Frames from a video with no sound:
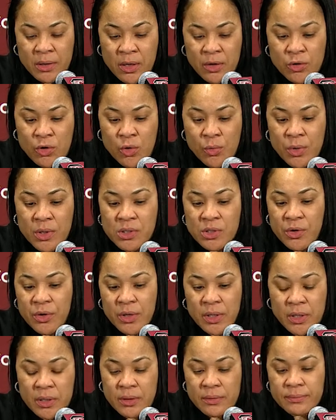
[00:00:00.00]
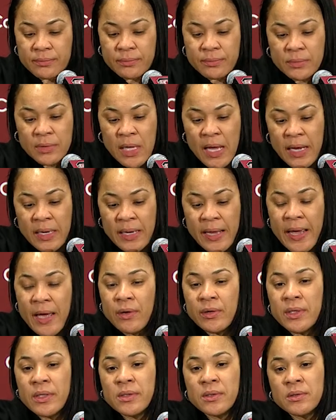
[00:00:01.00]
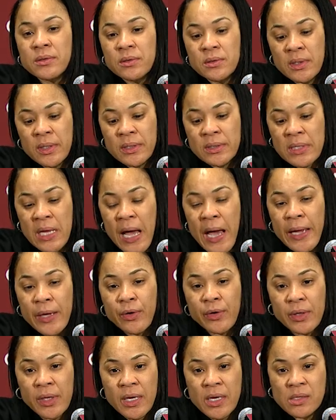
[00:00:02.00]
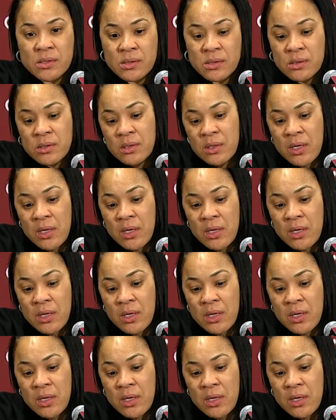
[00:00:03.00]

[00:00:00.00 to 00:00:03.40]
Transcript: No one's going to lie down and die on us.